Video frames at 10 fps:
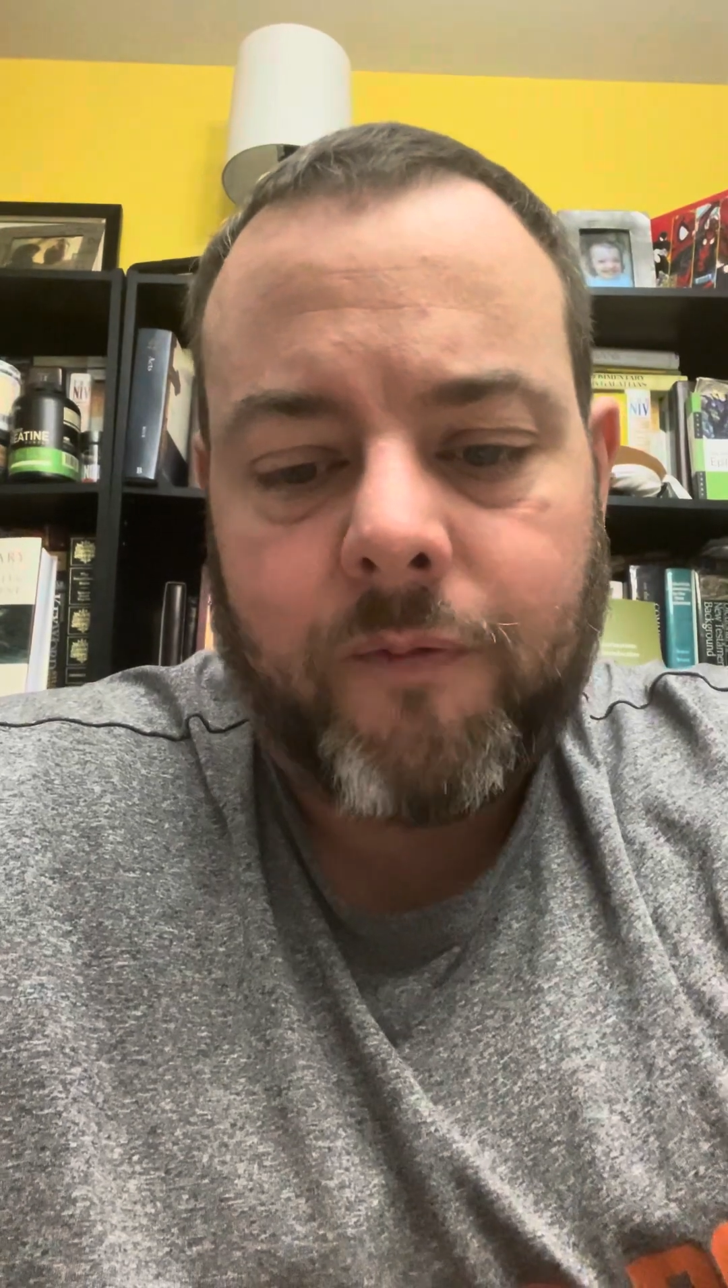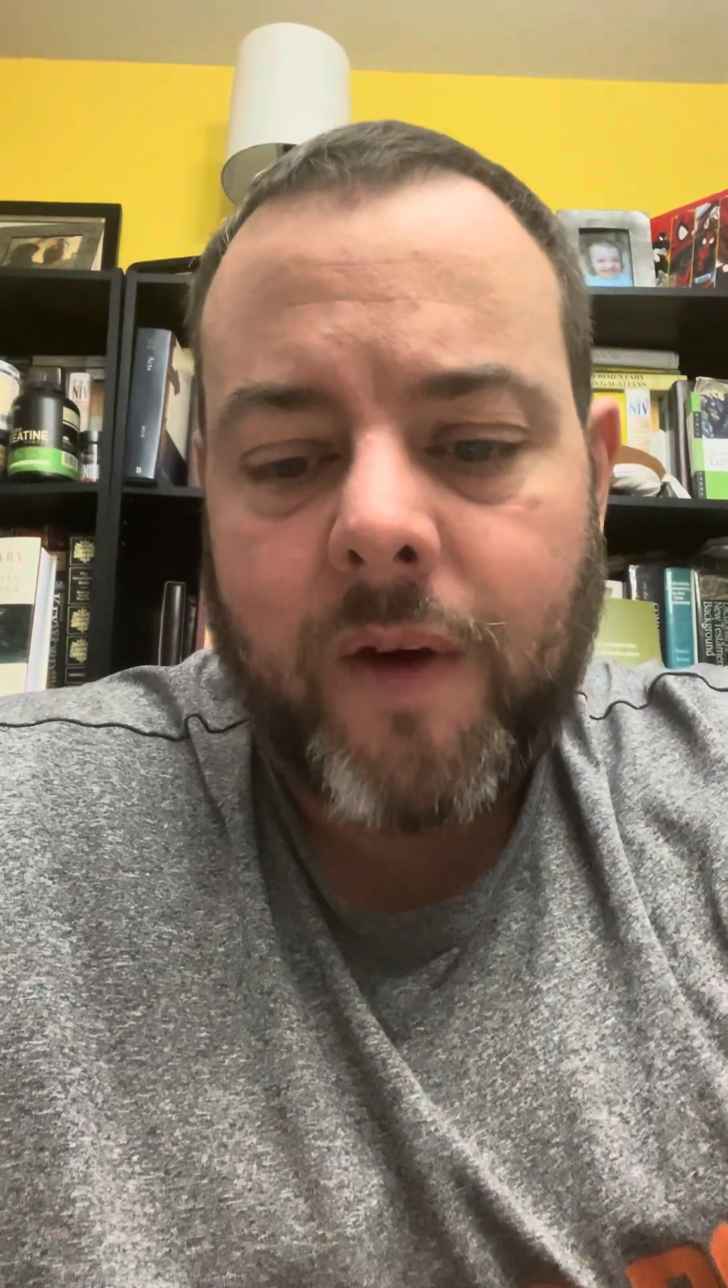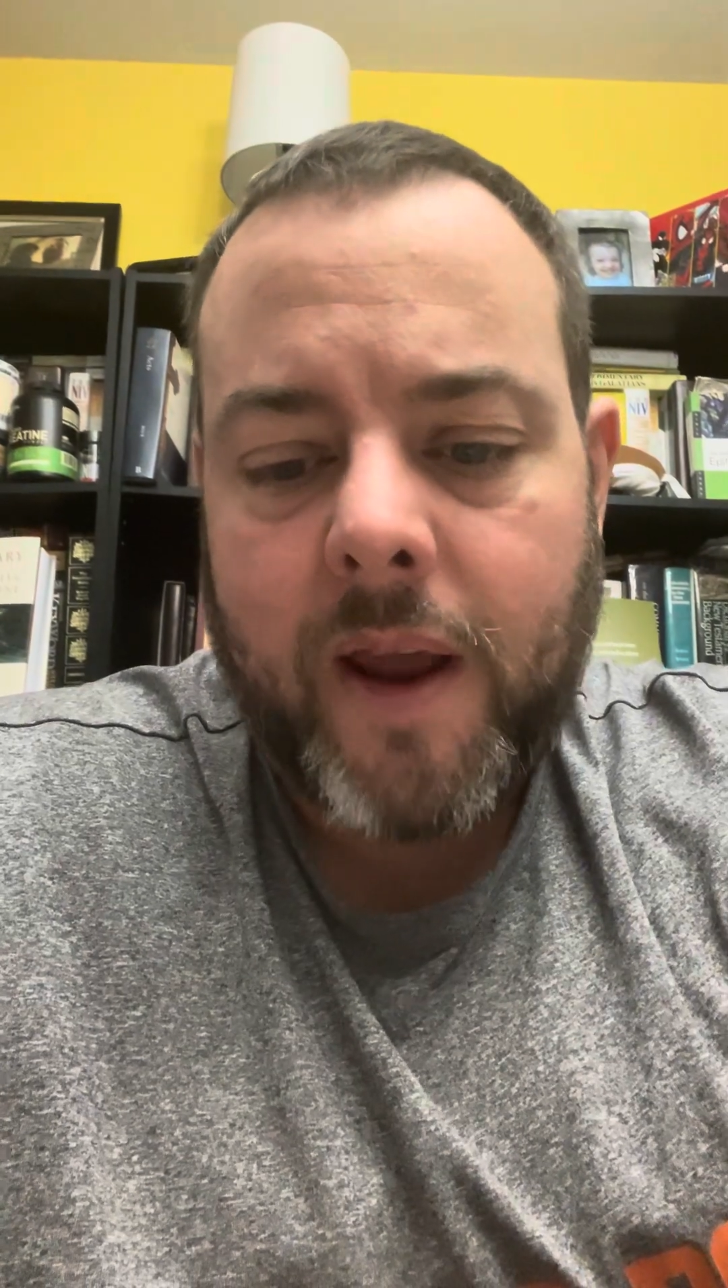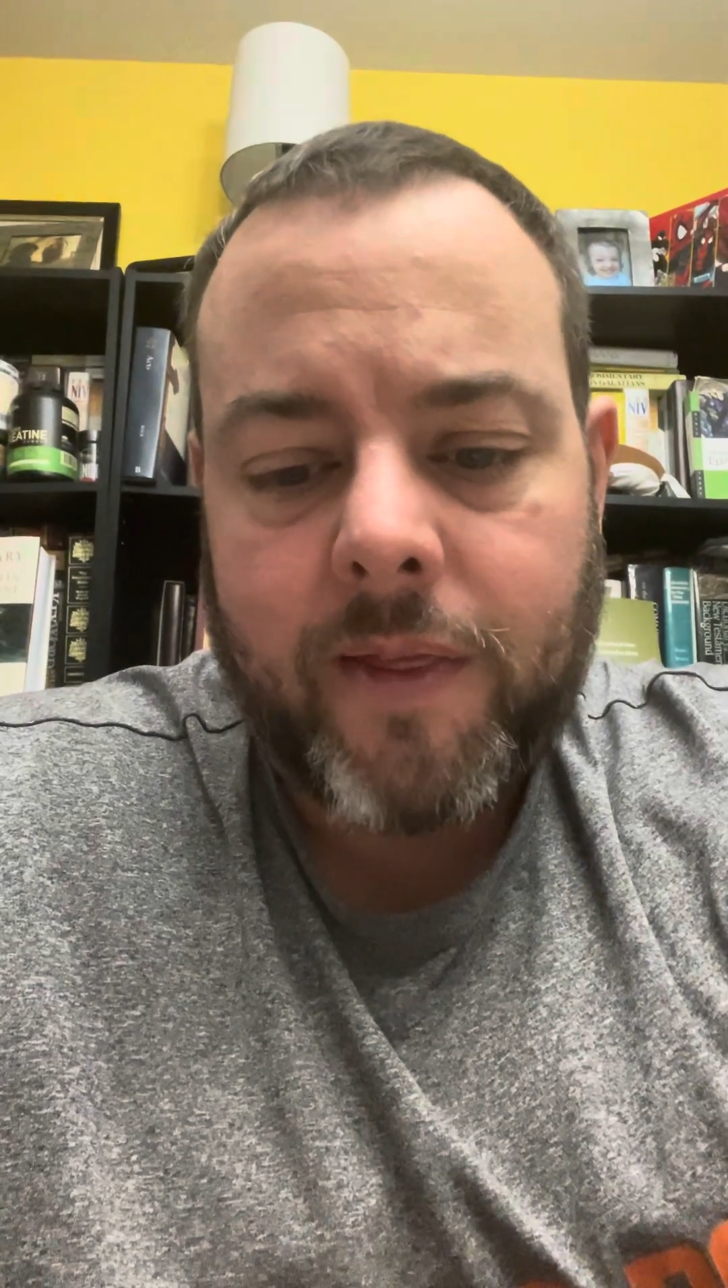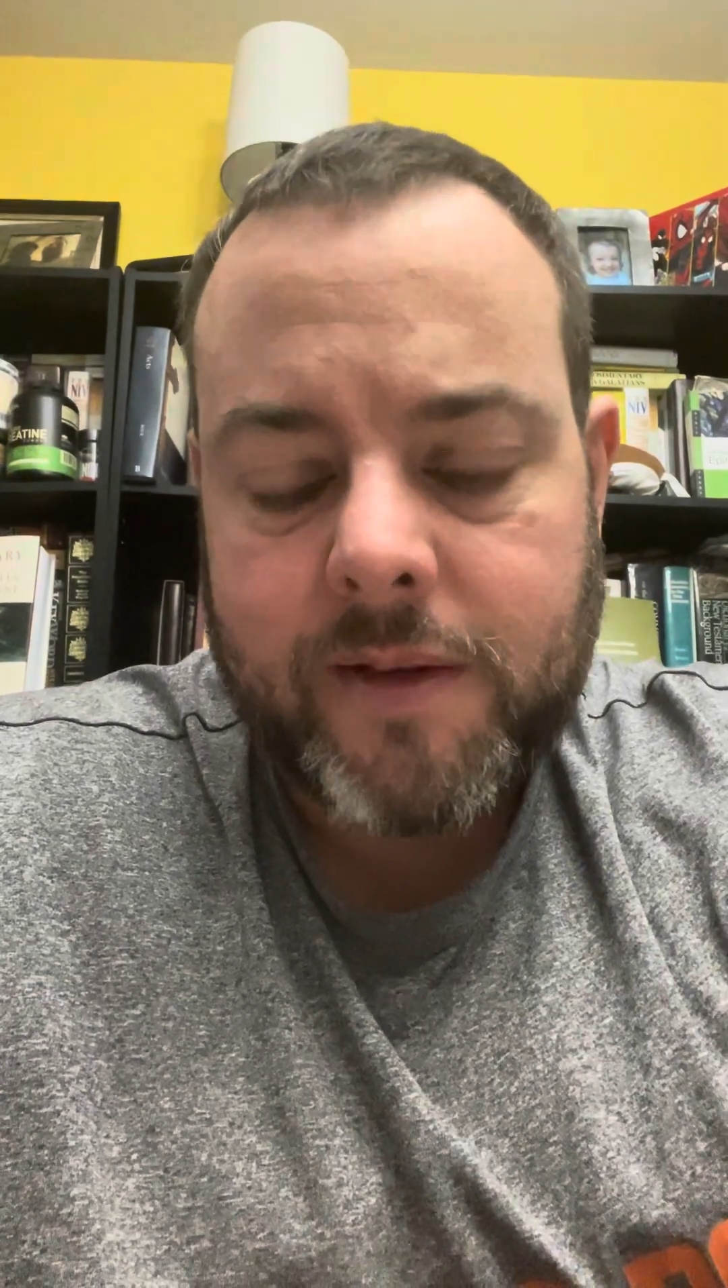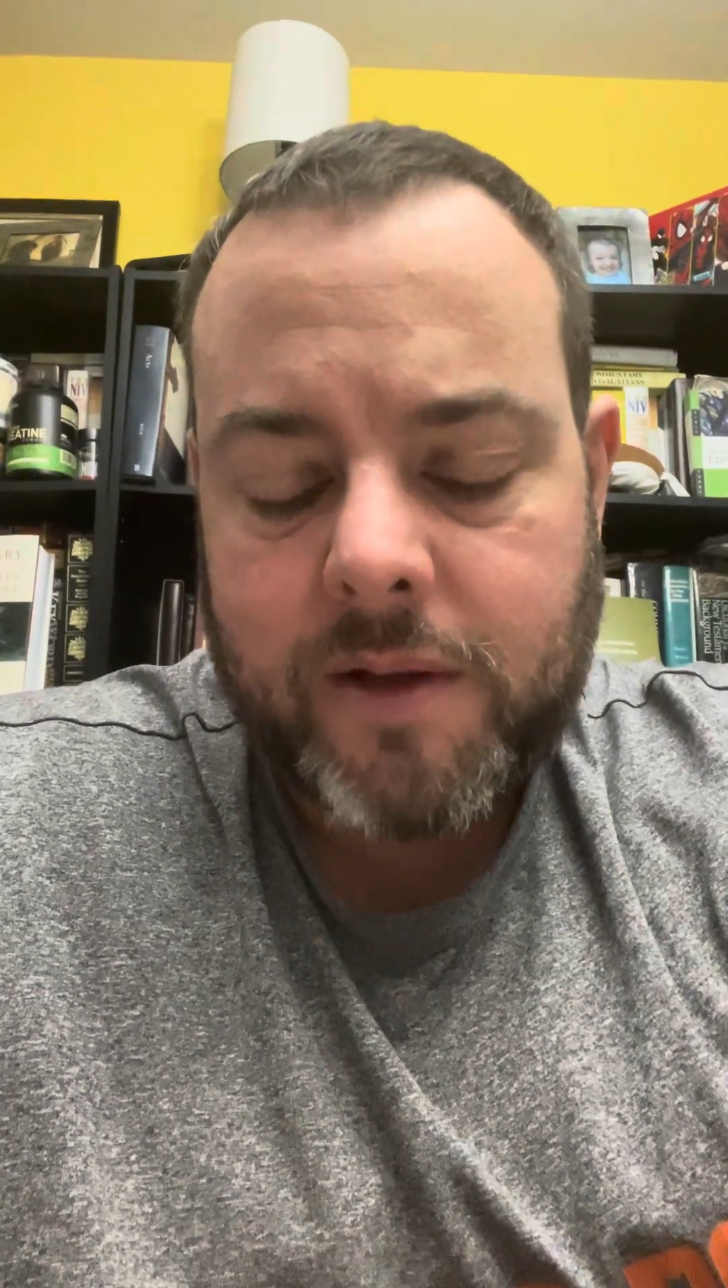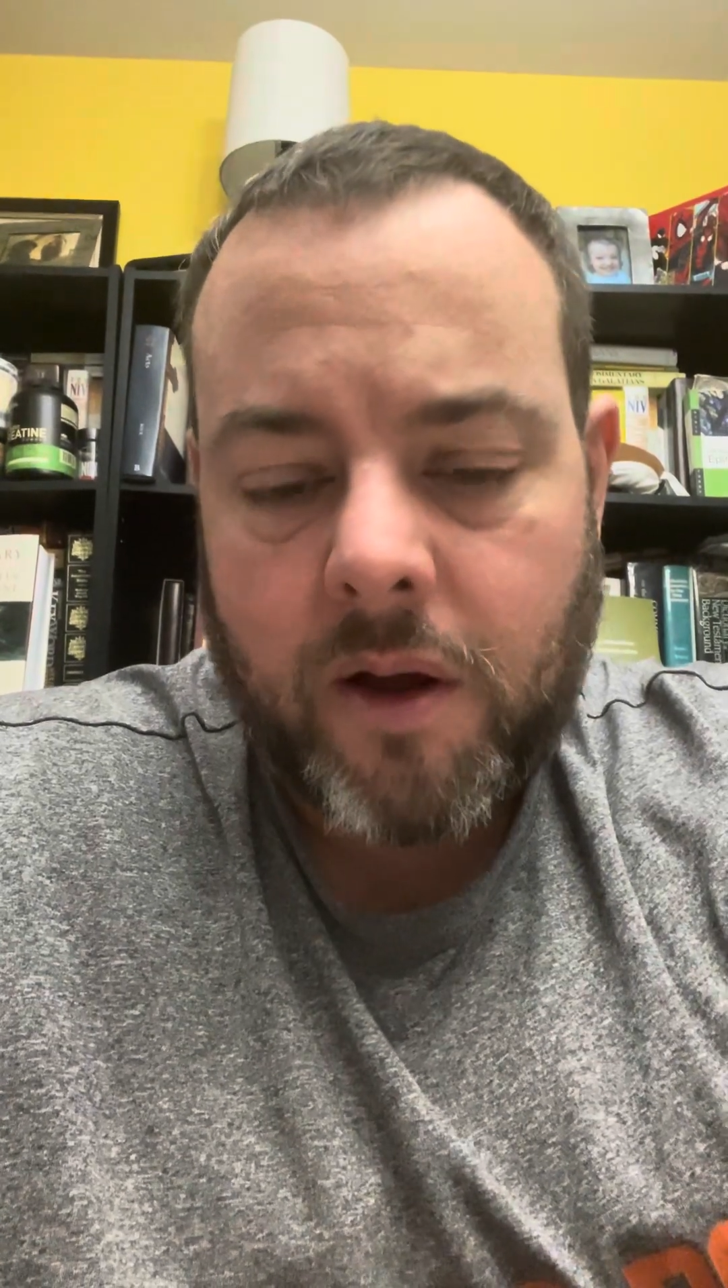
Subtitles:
faith is